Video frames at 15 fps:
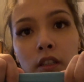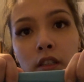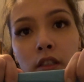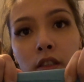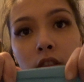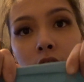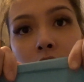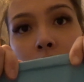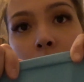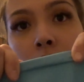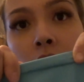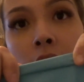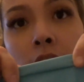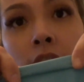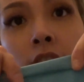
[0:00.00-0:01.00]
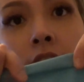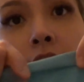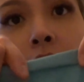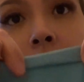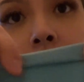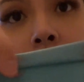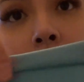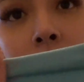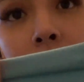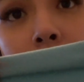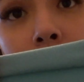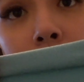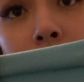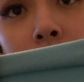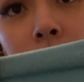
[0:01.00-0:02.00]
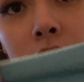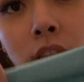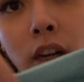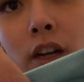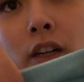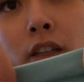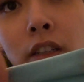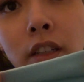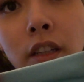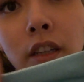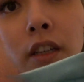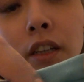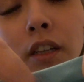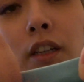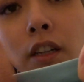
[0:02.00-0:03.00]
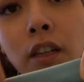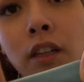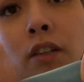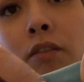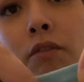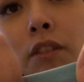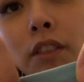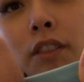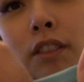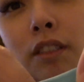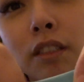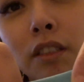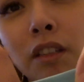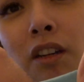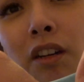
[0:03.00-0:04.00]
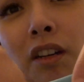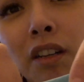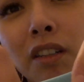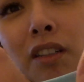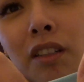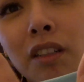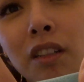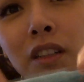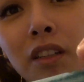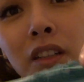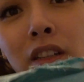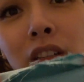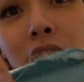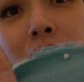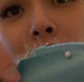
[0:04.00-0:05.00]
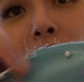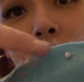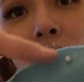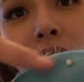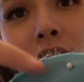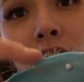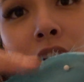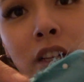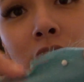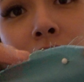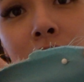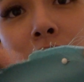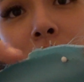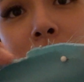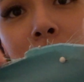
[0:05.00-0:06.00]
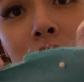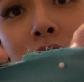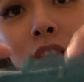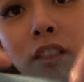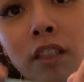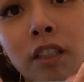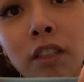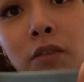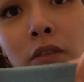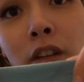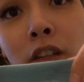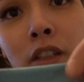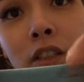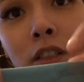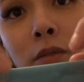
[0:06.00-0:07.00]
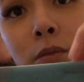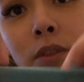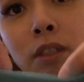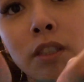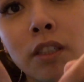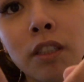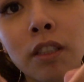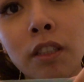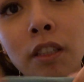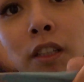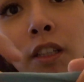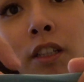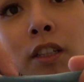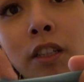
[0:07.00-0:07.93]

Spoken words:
so that like it's not what is this called? It's not like this. Like, you want it to be like